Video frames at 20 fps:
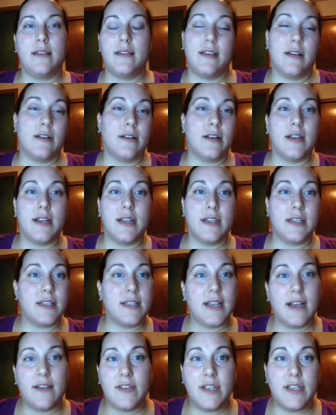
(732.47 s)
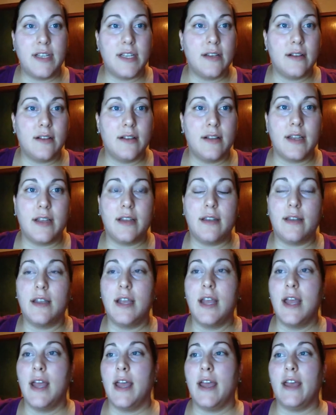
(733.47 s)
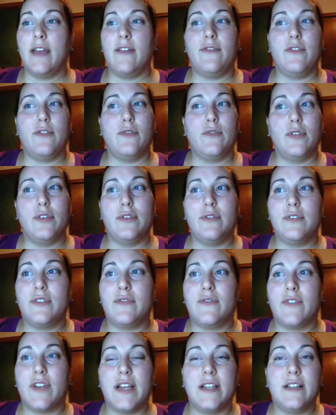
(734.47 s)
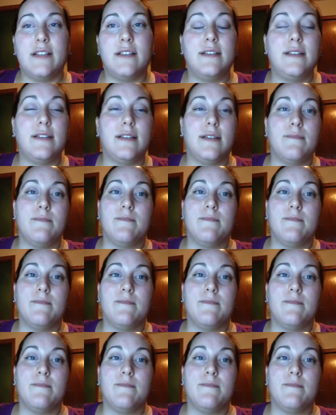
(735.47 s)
They're going to just have to deal. And if you lose friends,